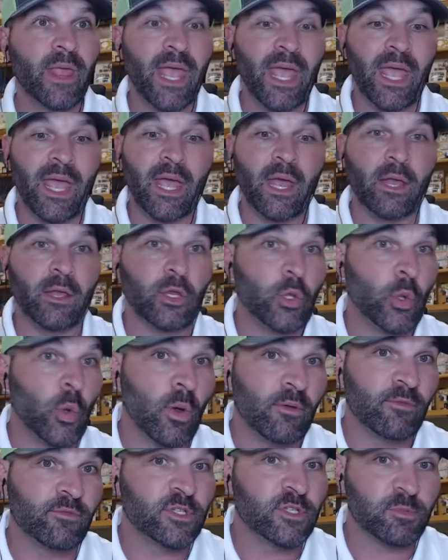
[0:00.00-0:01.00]
and you
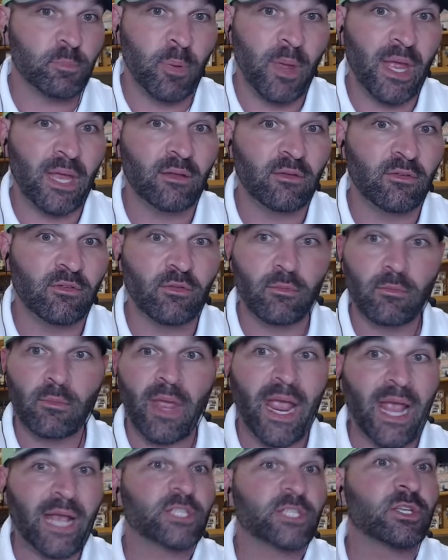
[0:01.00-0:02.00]
have spent
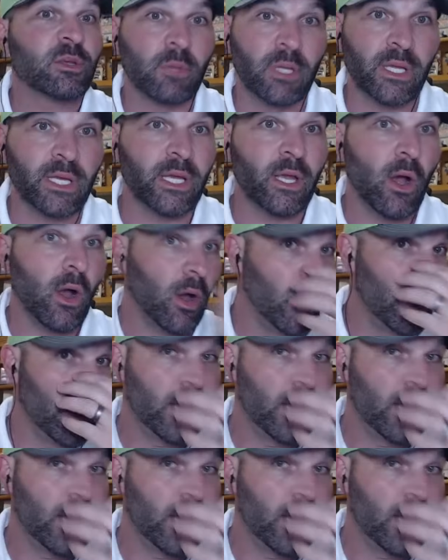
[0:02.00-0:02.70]
handsomely